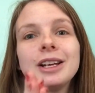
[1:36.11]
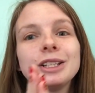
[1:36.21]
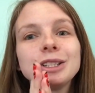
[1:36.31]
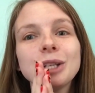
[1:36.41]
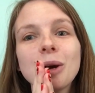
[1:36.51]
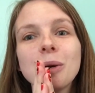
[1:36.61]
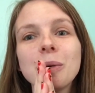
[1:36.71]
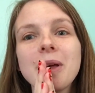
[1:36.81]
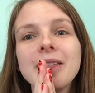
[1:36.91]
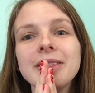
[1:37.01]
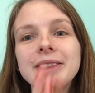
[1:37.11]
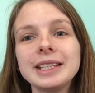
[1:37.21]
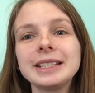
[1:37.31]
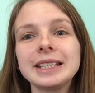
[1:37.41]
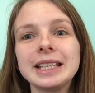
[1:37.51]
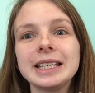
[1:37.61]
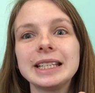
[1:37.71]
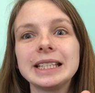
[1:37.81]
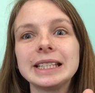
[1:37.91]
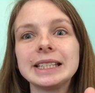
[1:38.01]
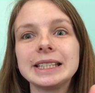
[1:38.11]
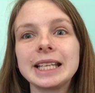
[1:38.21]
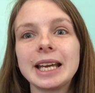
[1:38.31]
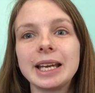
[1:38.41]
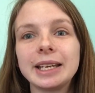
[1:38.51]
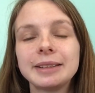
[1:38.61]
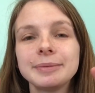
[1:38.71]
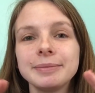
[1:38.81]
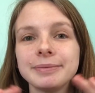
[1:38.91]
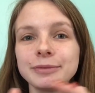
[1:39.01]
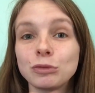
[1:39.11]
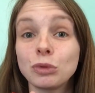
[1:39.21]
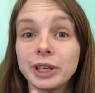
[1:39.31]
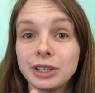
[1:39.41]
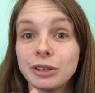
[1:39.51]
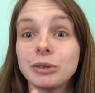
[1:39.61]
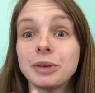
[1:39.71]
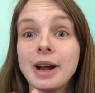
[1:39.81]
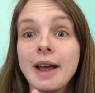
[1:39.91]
So this is a redo